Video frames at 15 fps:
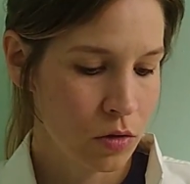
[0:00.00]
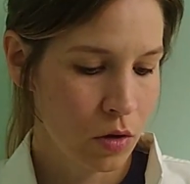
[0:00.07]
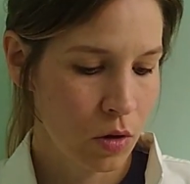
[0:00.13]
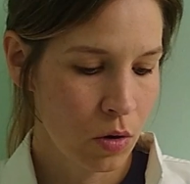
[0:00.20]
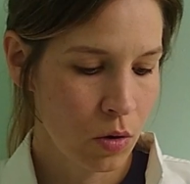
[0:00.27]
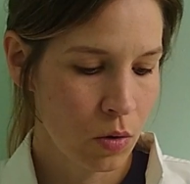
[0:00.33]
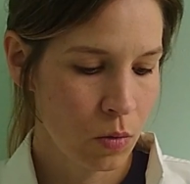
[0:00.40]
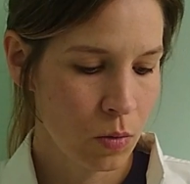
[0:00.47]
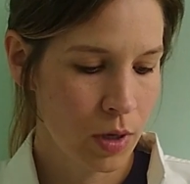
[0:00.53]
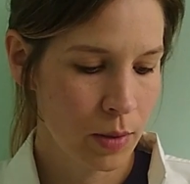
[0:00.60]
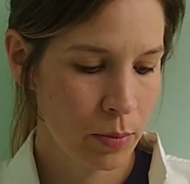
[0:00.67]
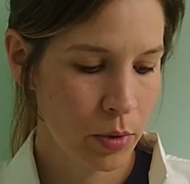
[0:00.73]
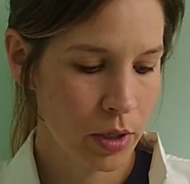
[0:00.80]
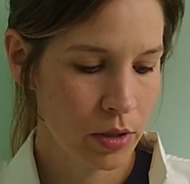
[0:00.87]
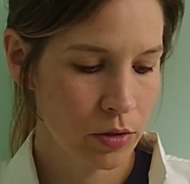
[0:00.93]
So,
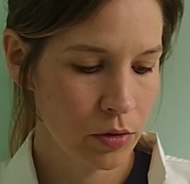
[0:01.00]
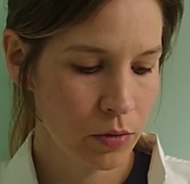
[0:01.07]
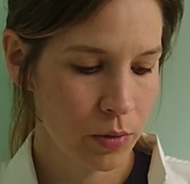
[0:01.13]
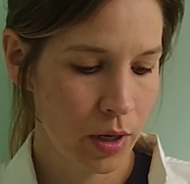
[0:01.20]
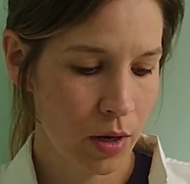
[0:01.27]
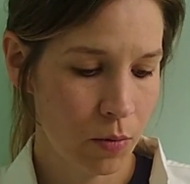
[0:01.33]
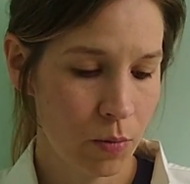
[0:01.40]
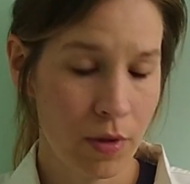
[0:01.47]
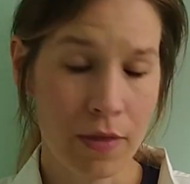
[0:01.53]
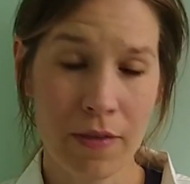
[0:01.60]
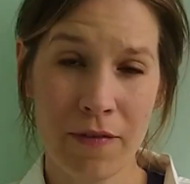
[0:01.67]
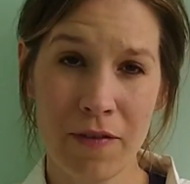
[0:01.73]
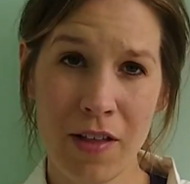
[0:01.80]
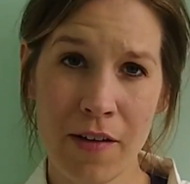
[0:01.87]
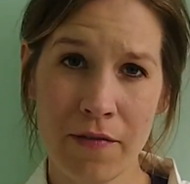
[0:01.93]
what brings you in with
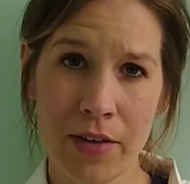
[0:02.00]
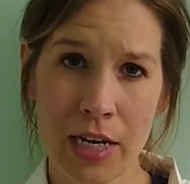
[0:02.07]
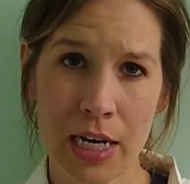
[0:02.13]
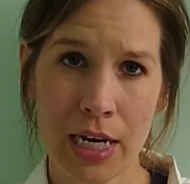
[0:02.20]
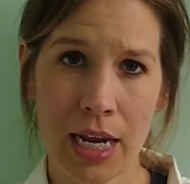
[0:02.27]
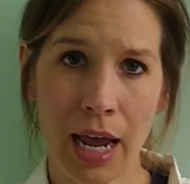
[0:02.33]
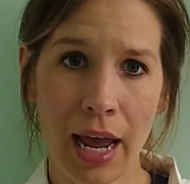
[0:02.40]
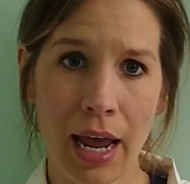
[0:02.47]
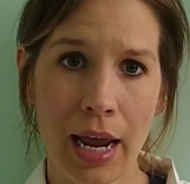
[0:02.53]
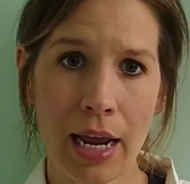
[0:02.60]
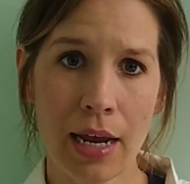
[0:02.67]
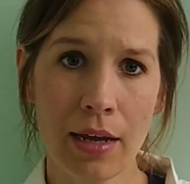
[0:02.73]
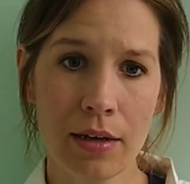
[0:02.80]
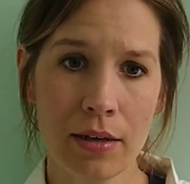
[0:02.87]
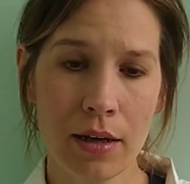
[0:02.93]
Fluffy
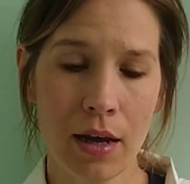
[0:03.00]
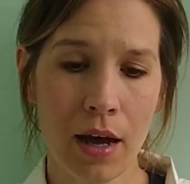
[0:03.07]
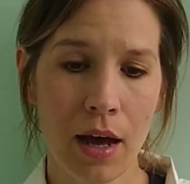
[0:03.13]
today?